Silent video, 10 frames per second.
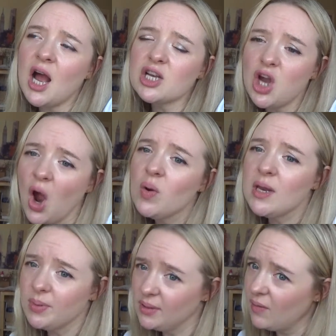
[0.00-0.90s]
Totally
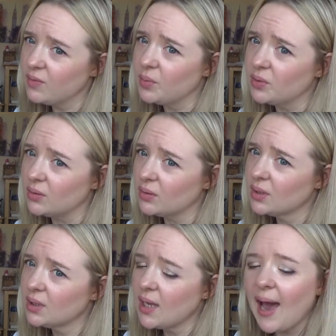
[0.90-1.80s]
believable,
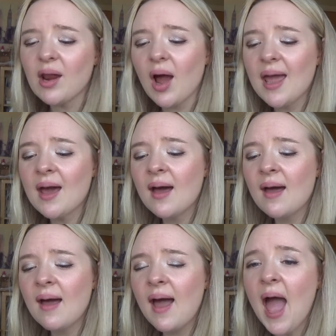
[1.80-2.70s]
and I
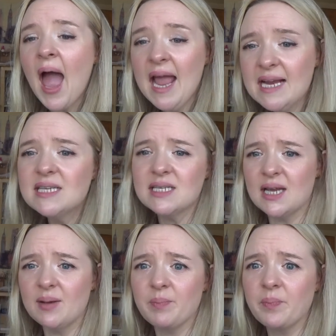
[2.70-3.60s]
hated
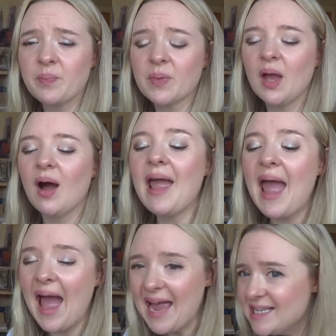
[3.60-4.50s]
him. I
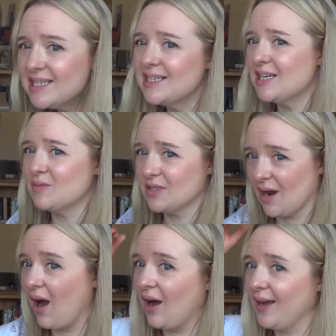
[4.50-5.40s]
hated him as
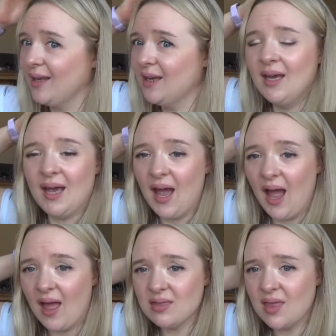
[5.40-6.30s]
Kai
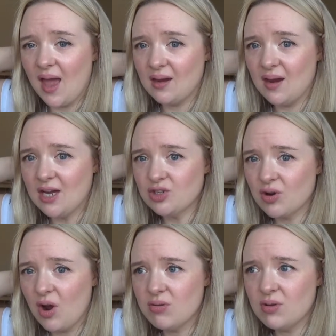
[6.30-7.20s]
and then as you
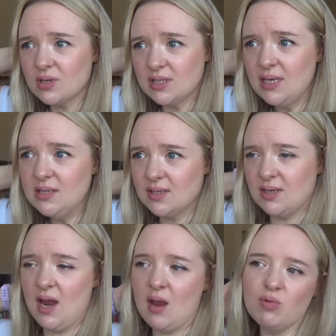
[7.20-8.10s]
go through the season,
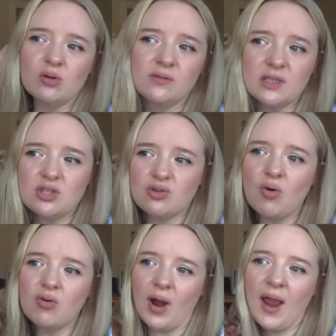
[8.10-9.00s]
you hear more of his
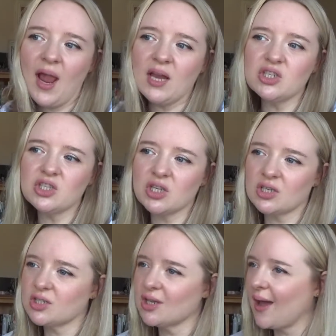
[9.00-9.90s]
story, and you're
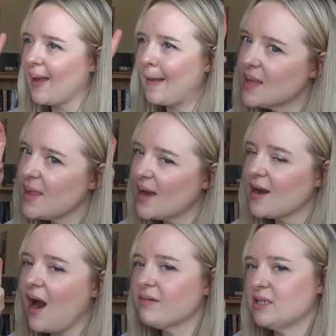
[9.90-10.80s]
just like, that
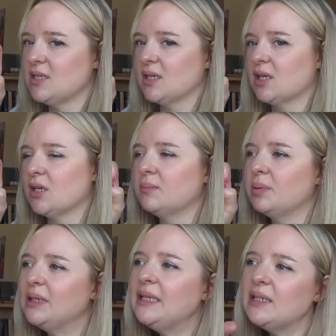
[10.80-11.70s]
character
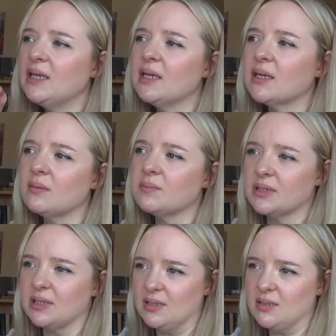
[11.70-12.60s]
completely
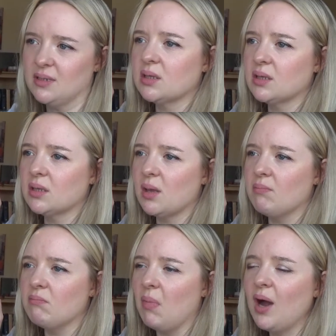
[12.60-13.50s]
encompasses the
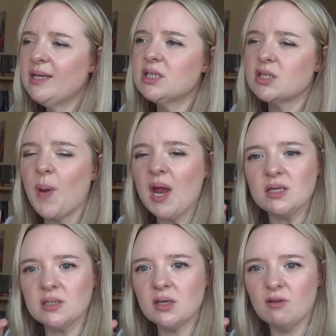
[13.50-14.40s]
mind
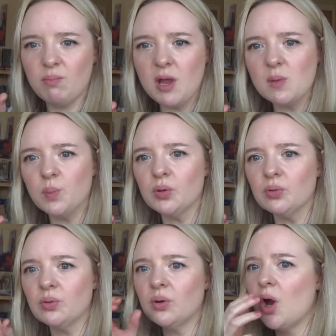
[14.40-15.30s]
space of
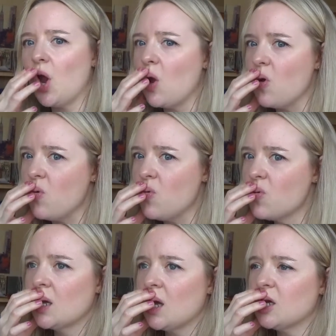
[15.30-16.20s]
people who
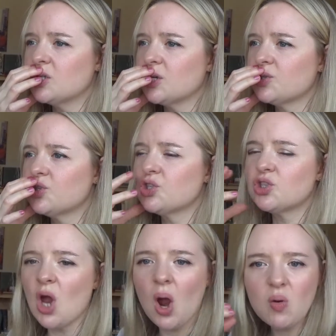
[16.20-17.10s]
are just
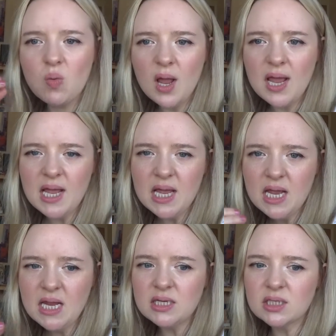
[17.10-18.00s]
so
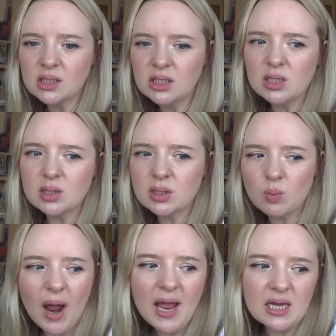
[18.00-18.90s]
easily
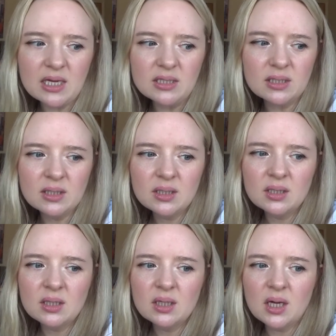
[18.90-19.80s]
swayed
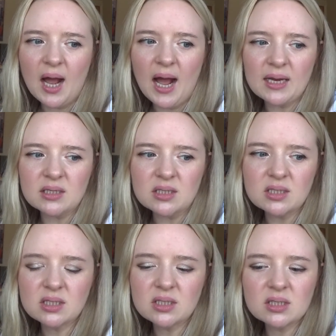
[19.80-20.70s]
and
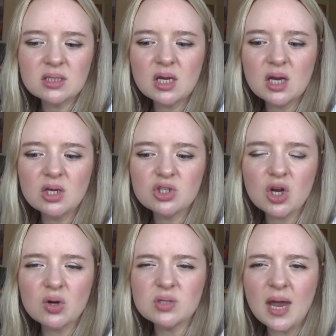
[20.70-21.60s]

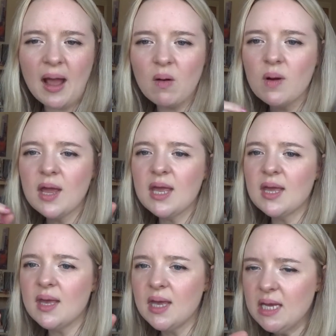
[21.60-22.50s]
shows how
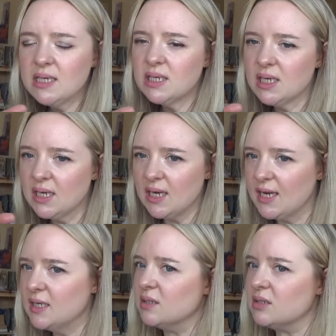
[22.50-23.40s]
easy it
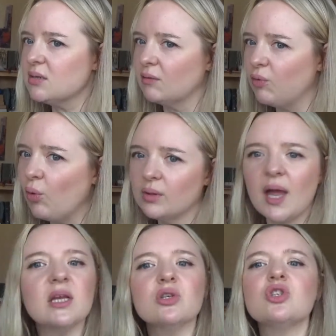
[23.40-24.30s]
is to fall
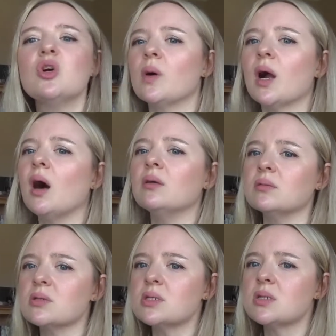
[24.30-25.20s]
into a
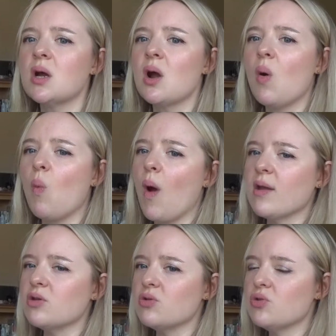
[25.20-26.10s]
cult
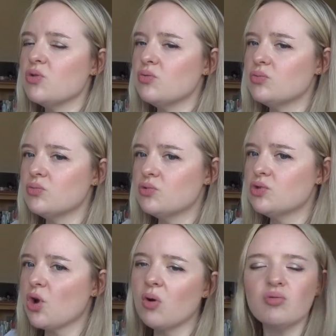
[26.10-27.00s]
when you
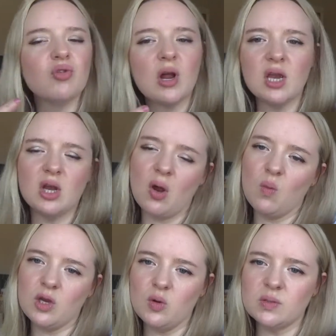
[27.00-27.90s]
don't really know
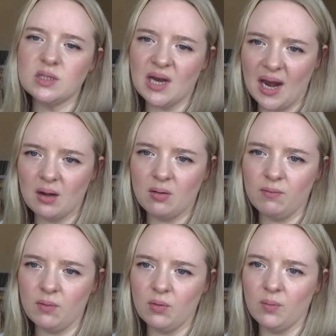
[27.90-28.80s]
what you stand
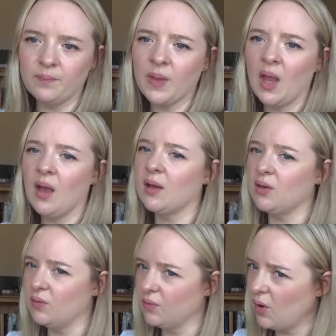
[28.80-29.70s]
for. And
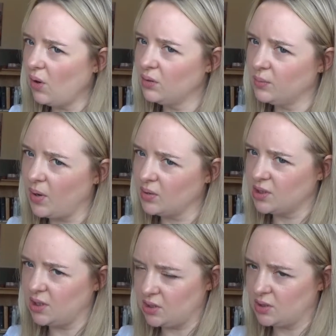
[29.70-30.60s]
you've got the
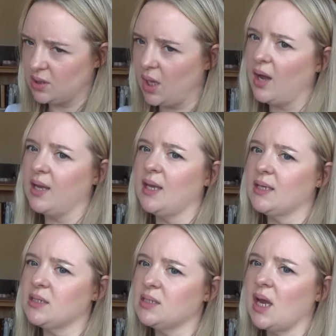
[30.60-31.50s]
politicians lying
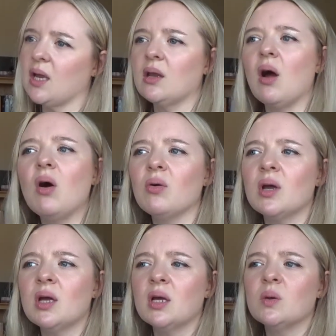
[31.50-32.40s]
and saying, oh,
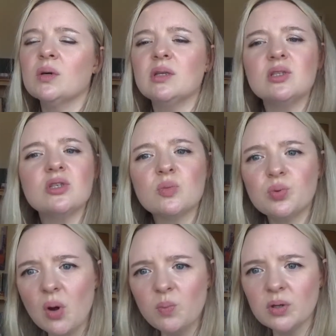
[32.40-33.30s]
well, this is a
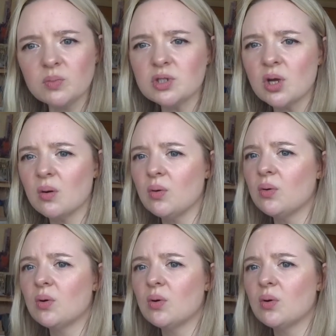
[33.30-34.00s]
problem, so